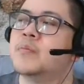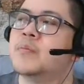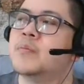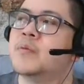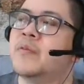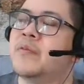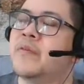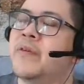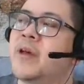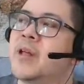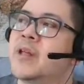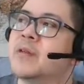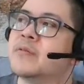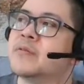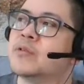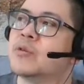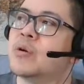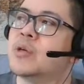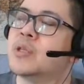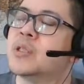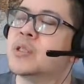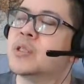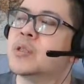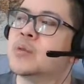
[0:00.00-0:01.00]
Vale of
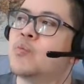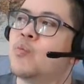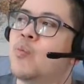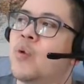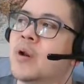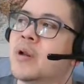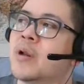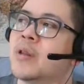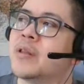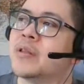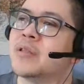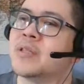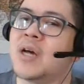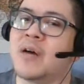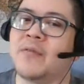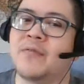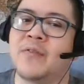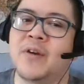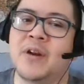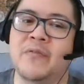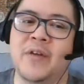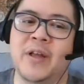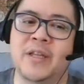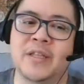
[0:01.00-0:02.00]
Swords is one of the tougher
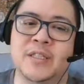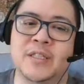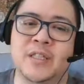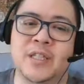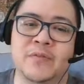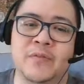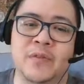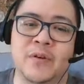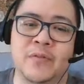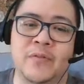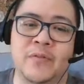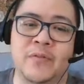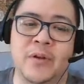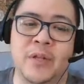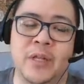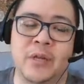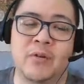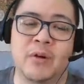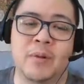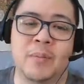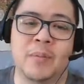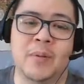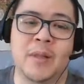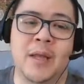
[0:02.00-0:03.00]
adventures for
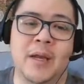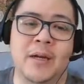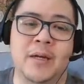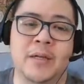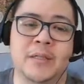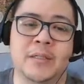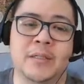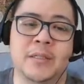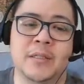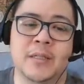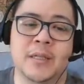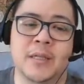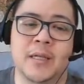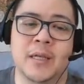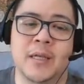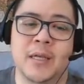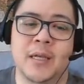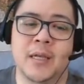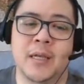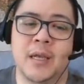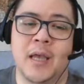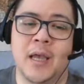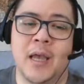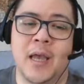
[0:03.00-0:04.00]
newer players,
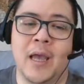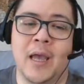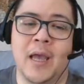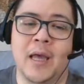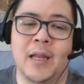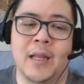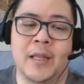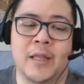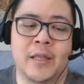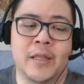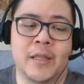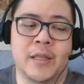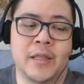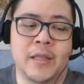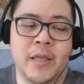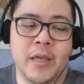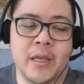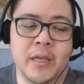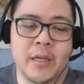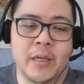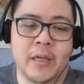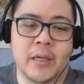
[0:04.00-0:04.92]
and I think